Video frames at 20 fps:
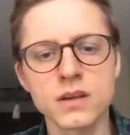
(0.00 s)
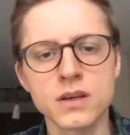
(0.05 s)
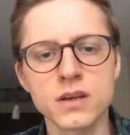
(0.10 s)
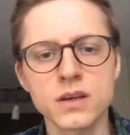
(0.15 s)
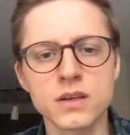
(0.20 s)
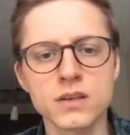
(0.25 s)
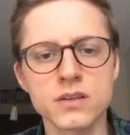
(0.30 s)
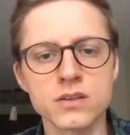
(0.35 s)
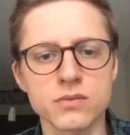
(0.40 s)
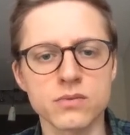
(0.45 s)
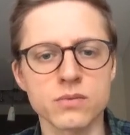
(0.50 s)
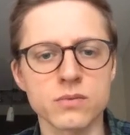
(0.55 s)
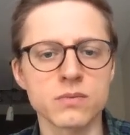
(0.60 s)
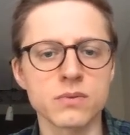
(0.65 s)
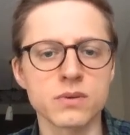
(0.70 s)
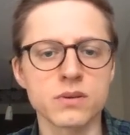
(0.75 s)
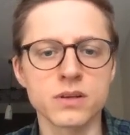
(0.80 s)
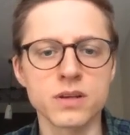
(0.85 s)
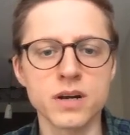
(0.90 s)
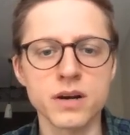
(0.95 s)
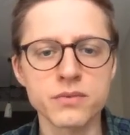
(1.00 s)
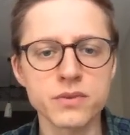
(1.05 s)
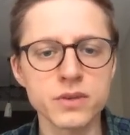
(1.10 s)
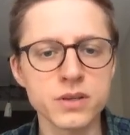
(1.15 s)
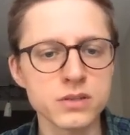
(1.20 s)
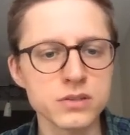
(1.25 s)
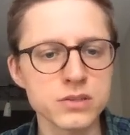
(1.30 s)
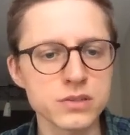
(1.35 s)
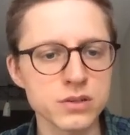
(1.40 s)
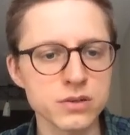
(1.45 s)
So
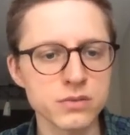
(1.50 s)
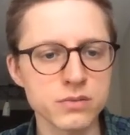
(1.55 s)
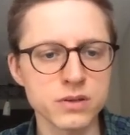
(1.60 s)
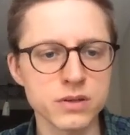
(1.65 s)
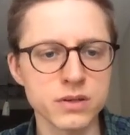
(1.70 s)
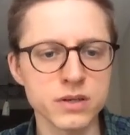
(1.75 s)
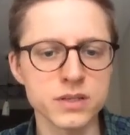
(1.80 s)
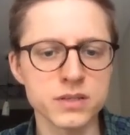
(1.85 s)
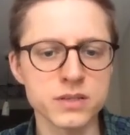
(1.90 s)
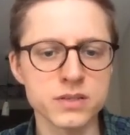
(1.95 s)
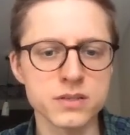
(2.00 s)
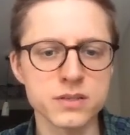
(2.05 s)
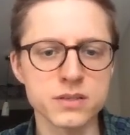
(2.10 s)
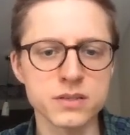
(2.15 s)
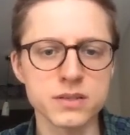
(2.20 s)
GraphQL Server is